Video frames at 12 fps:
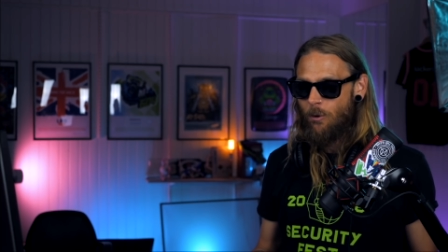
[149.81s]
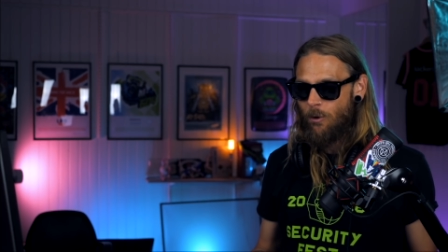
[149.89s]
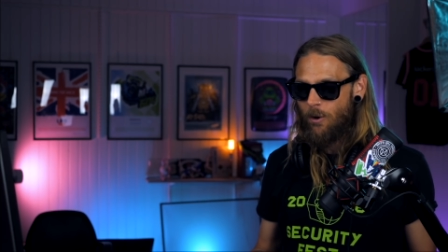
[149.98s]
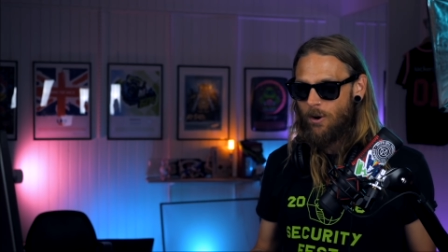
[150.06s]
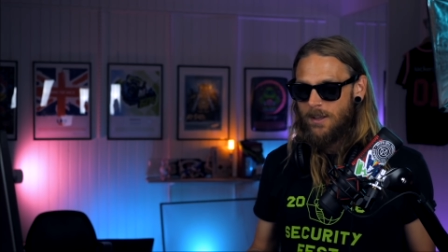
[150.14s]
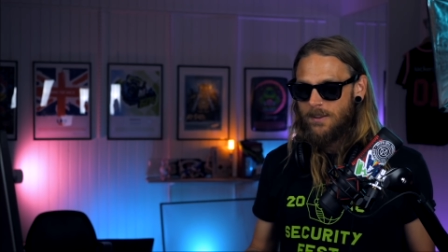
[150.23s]

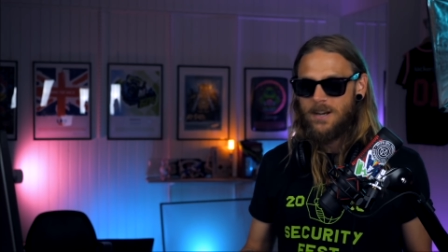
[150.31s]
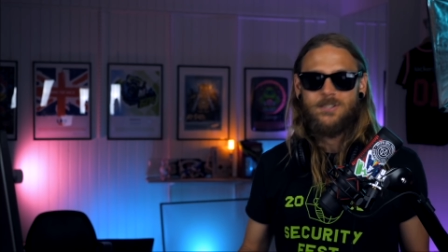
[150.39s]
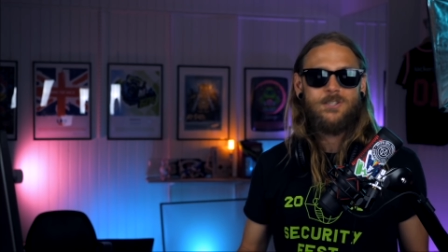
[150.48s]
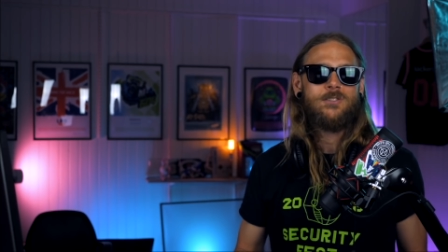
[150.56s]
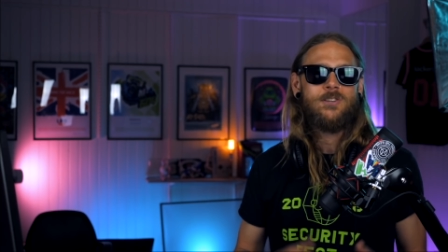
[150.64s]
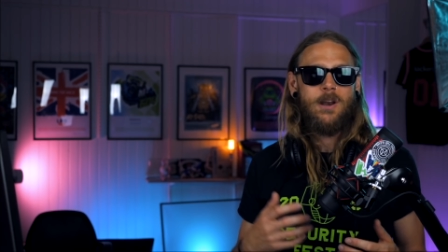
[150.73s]
Or that
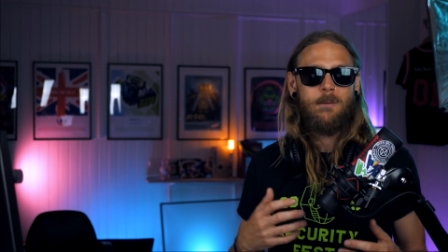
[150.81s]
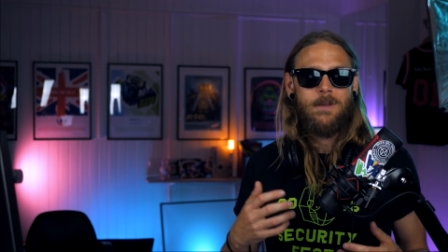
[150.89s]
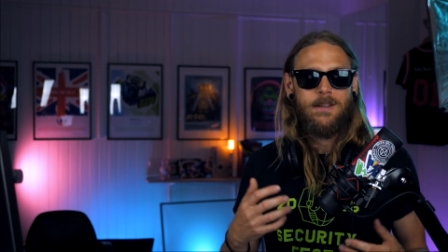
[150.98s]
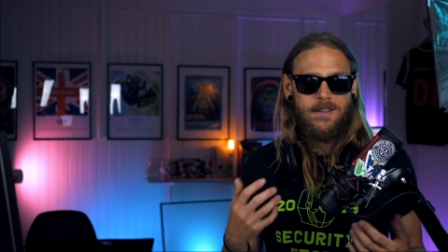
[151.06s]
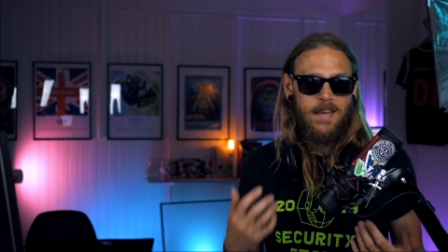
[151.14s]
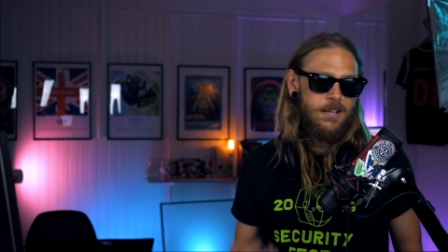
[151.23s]
it's just going
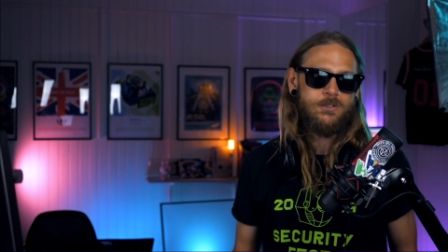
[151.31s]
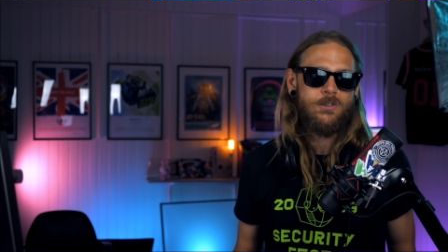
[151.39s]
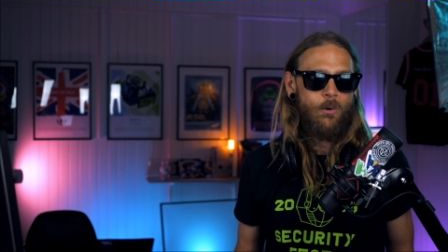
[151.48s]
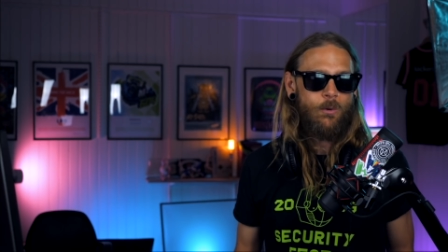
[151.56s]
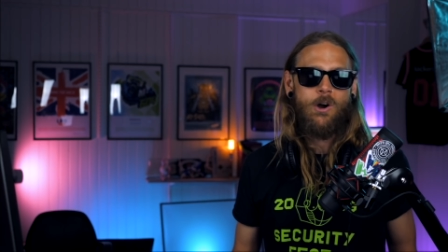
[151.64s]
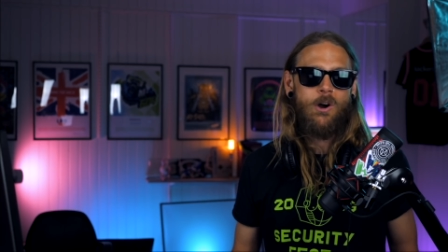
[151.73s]
to take
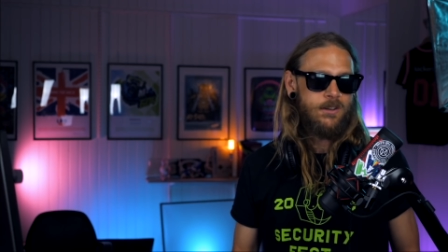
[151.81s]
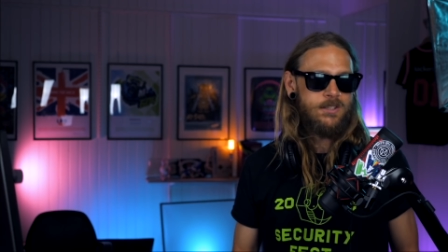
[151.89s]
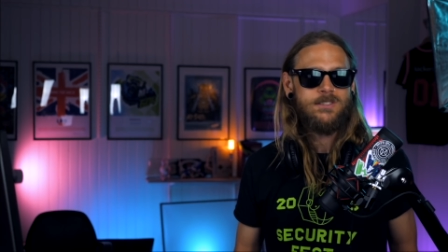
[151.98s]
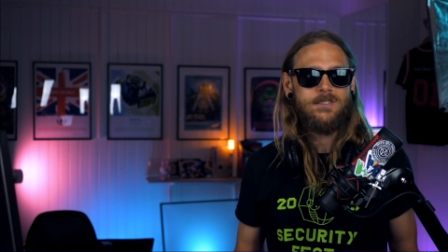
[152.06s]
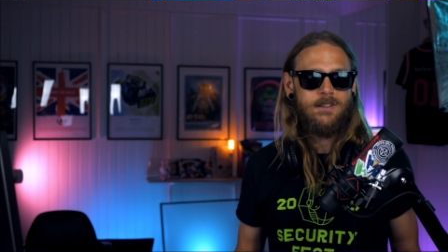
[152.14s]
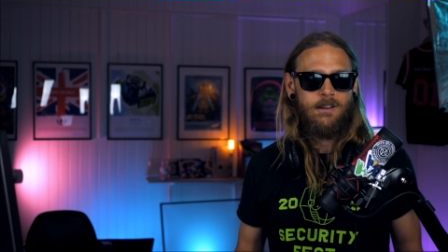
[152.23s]
so
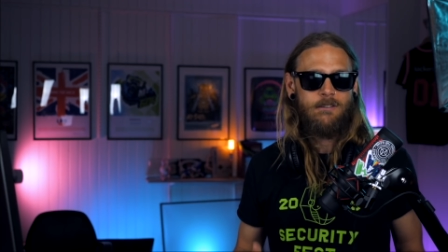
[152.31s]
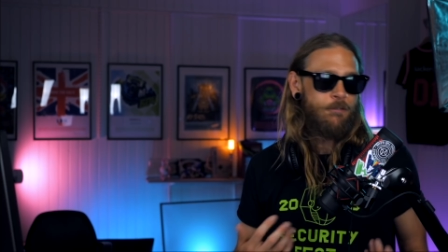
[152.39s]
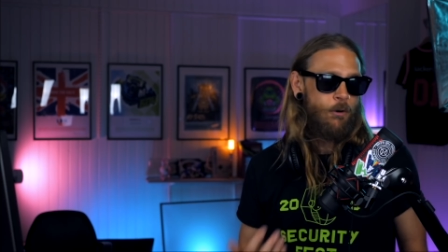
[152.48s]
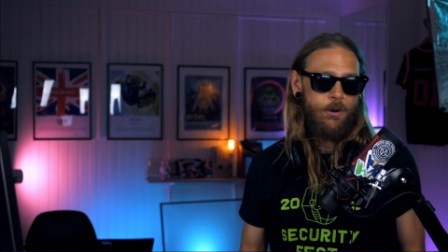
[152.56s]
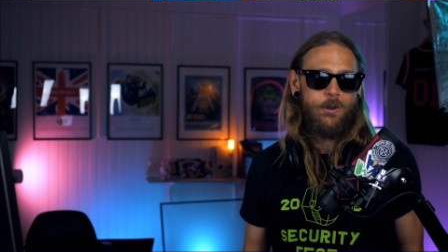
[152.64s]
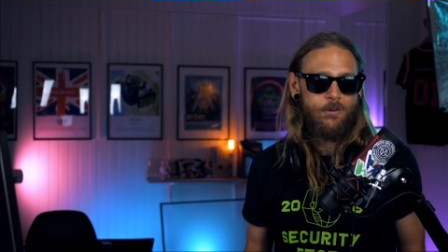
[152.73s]
long eh,
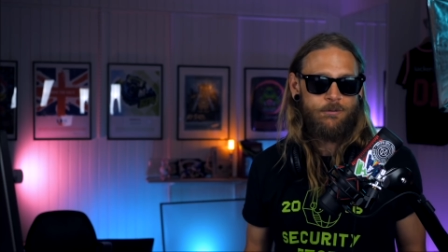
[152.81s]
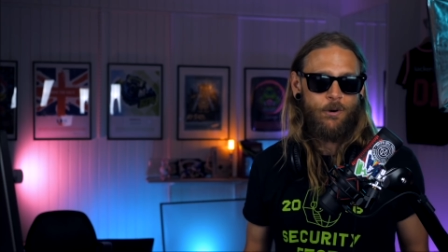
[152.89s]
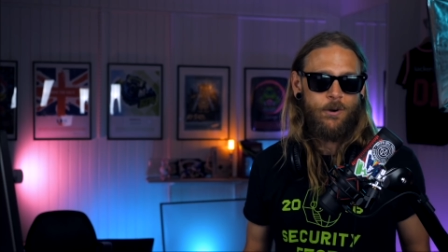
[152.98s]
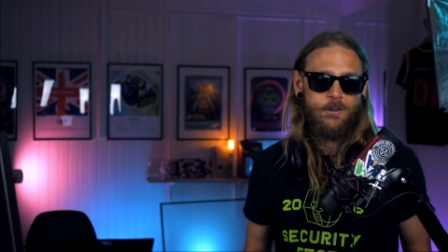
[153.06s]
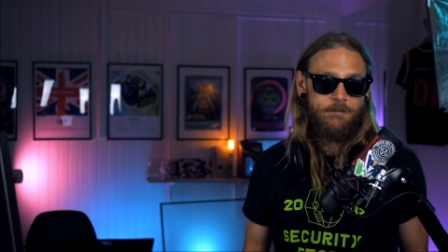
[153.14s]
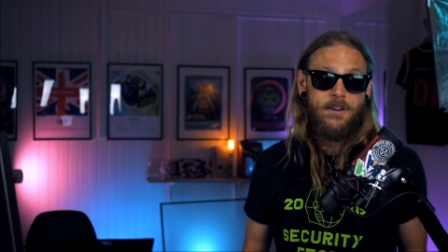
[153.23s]
for you
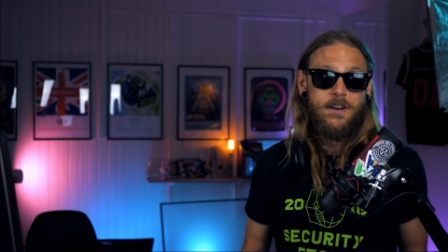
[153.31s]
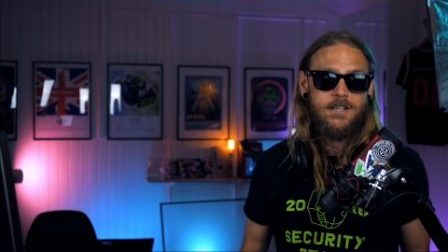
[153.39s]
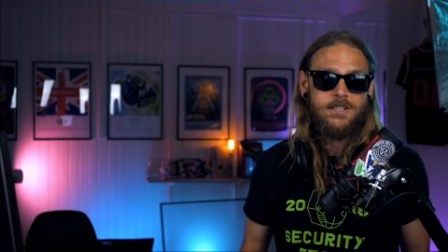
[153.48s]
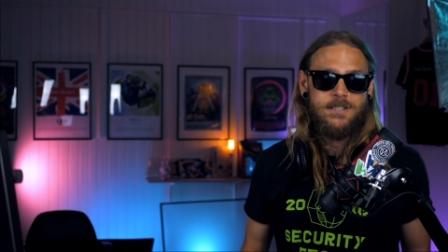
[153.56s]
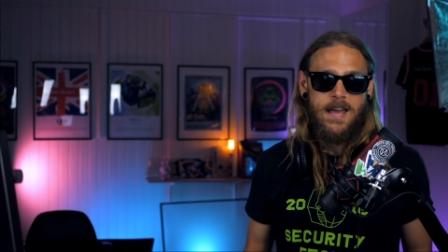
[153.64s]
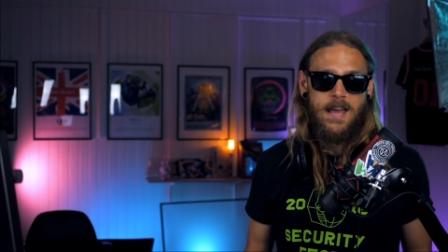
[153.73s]
for it to
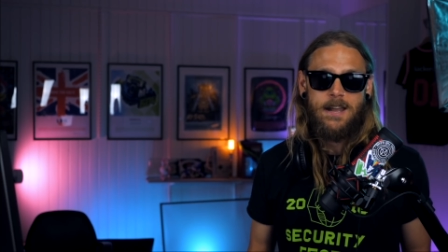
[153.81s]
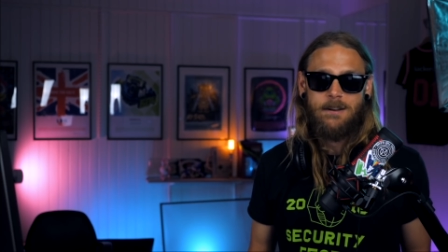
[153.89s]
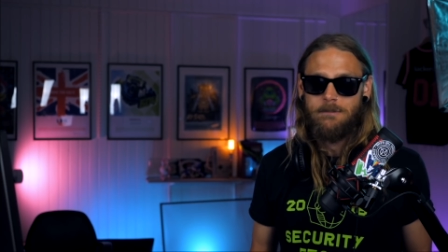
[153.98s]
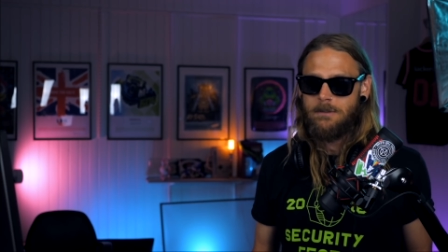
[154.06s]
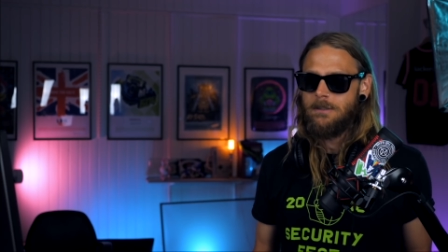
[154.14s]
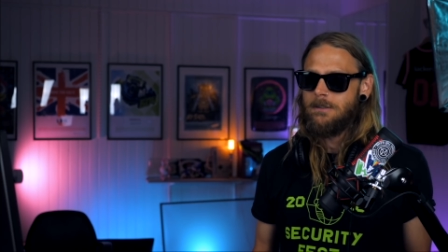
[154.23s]
finish that
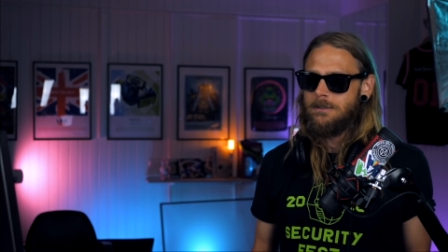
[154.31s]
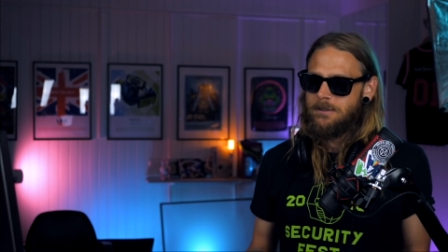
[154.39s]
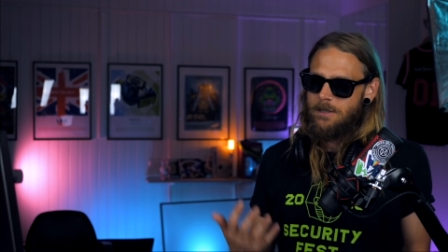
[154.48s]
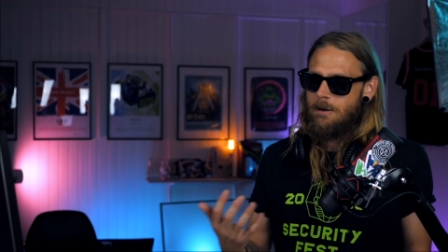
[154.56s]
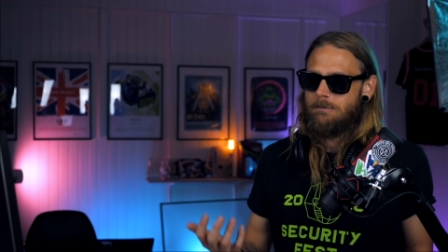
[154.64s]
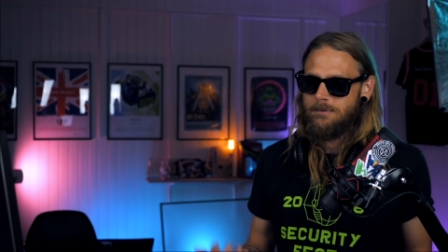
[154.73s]

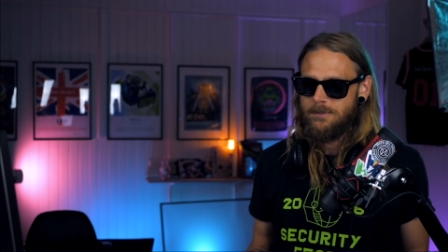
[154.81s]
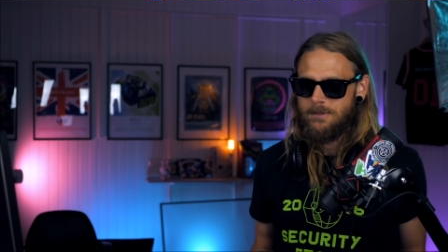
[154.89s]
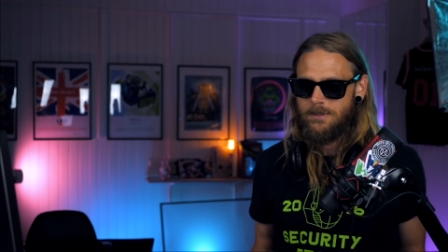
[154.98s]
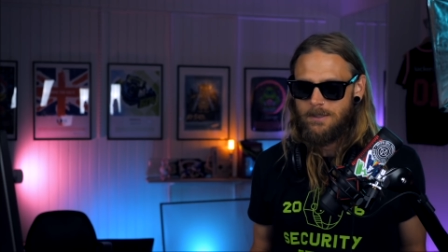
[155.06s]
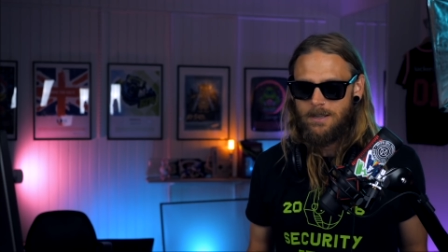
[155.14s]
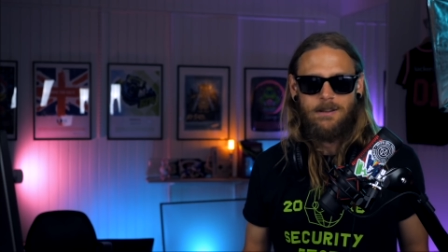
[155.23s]
you know
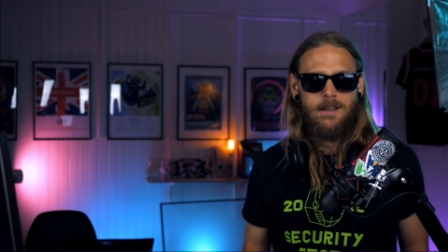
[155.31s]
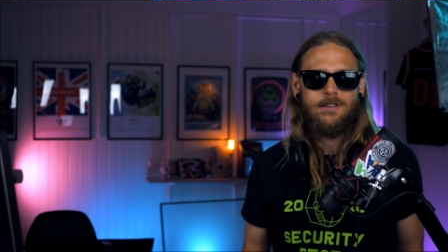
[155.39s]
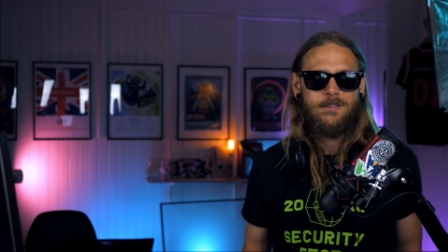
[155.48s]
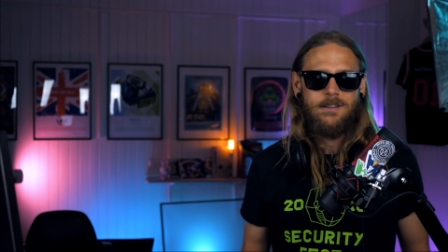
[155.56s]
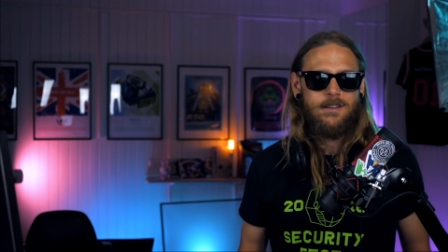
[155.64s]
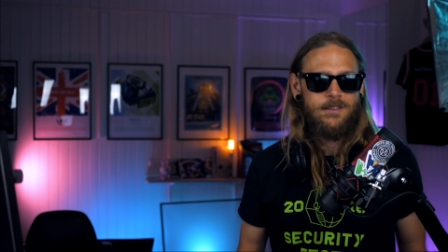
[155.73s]

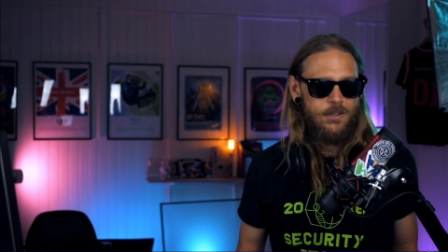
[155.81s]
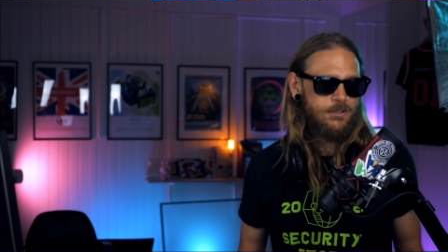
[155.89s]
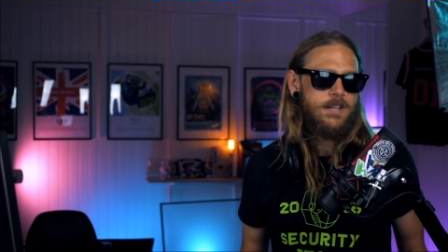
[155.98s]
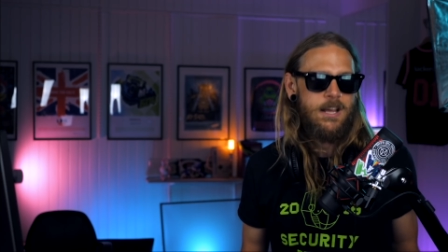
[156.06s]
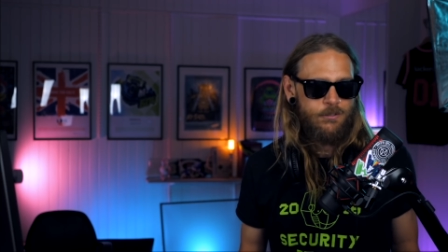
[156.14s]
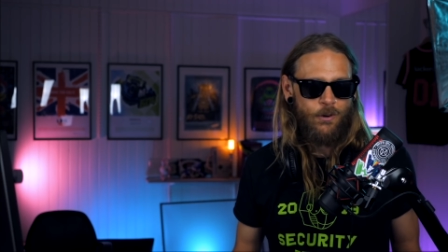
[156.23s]
it, it,
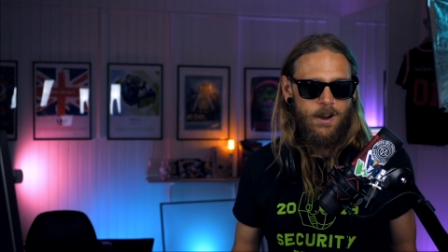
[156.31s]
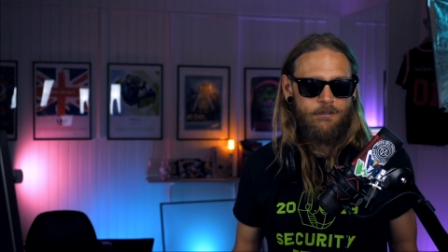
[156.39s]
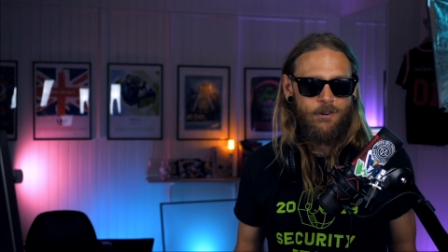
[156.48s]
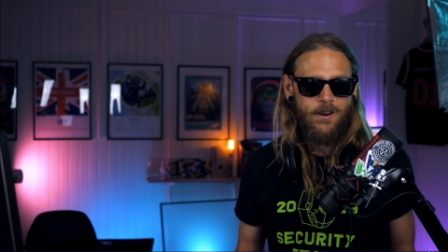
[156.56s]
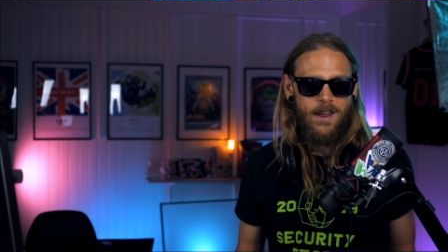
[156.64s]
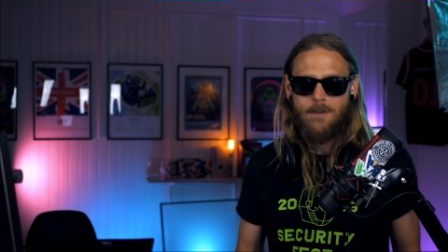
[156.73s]
just takes
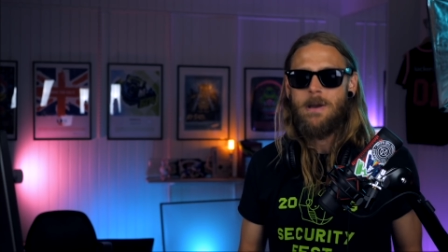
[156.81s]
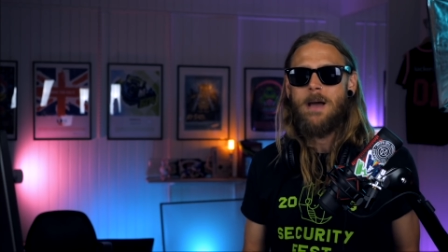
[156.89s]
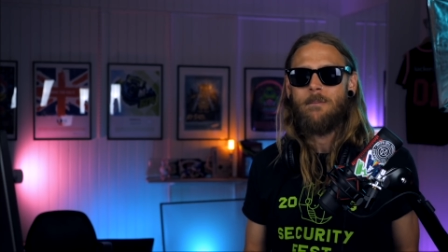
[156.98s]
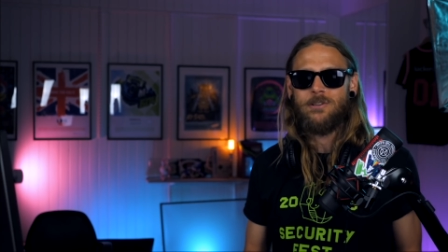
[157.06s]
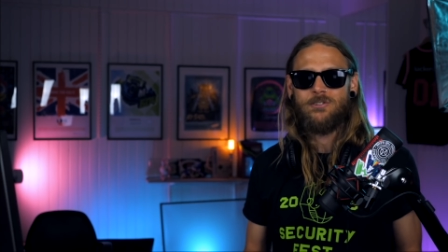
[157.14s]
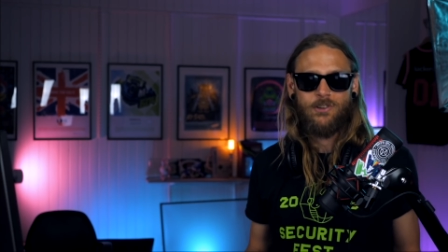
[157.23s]
forever Nmap is